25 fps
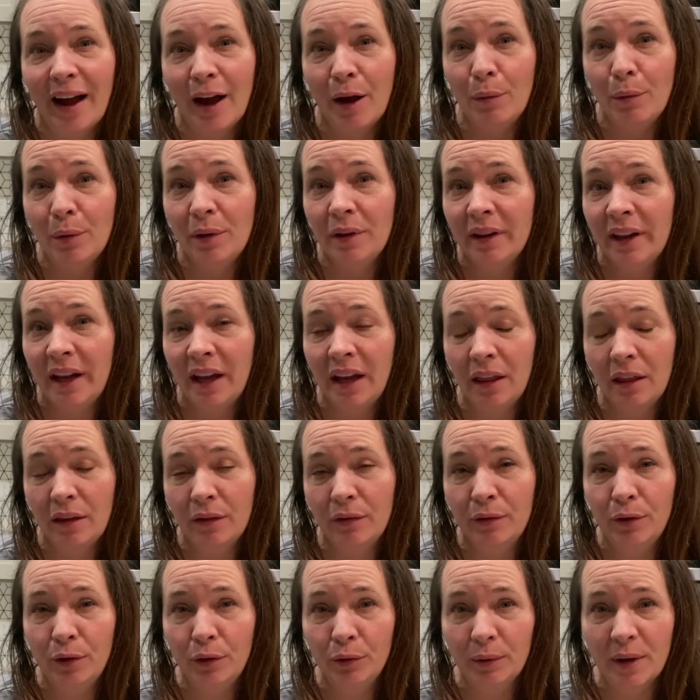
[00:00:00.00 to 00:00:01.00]
I will link
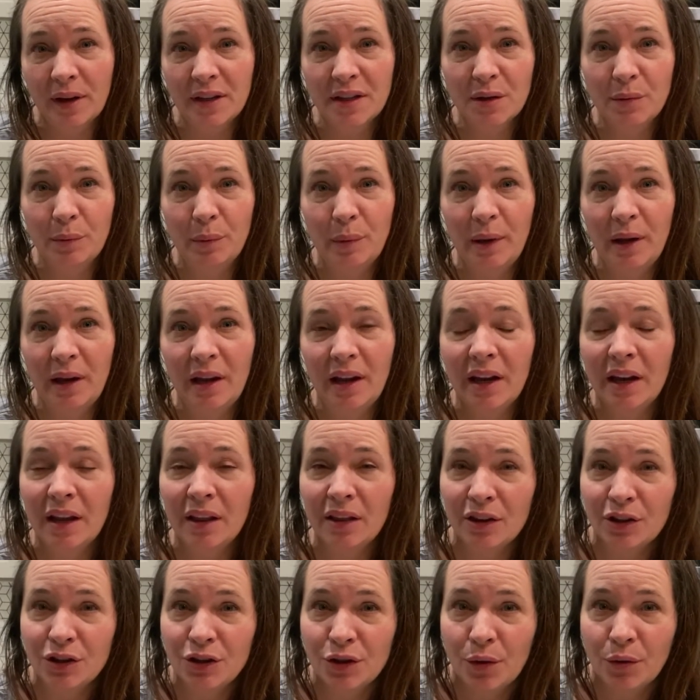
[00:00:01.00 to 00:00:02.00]
the full recipe
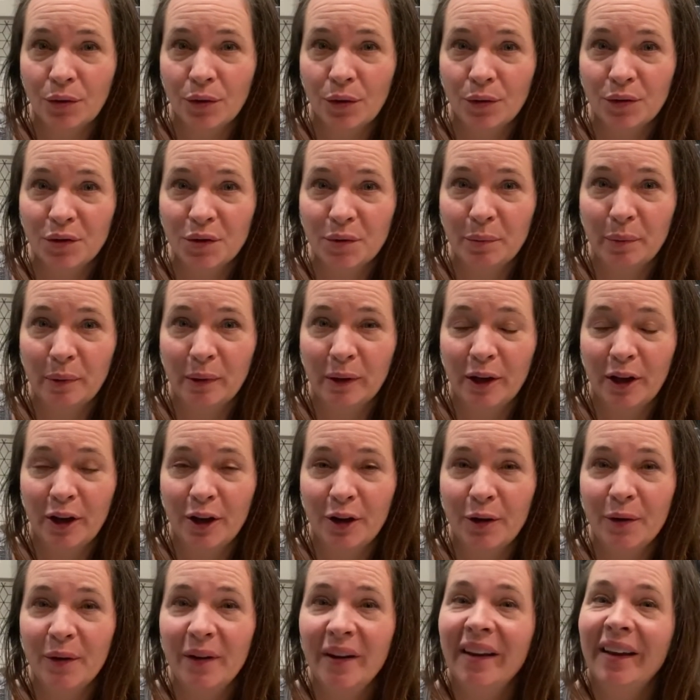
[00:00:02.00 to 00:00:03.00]
in the show notes
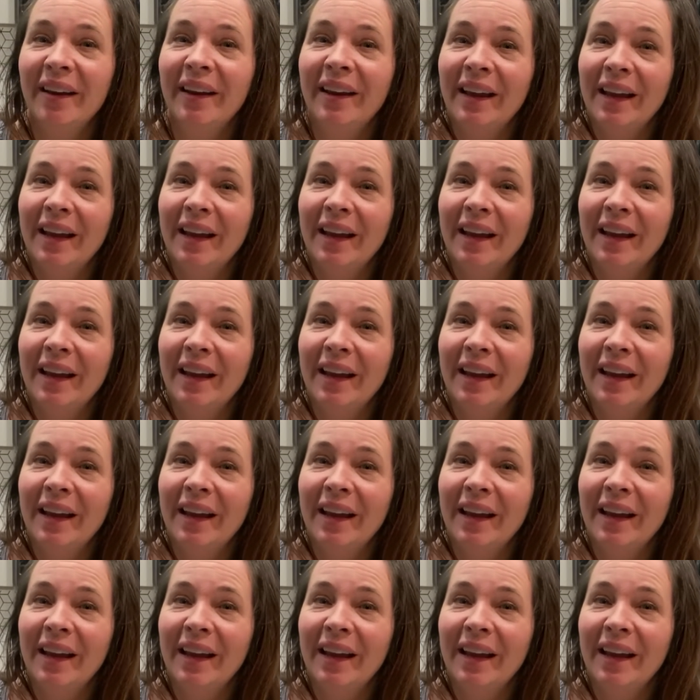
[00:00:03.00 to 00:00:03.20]
below.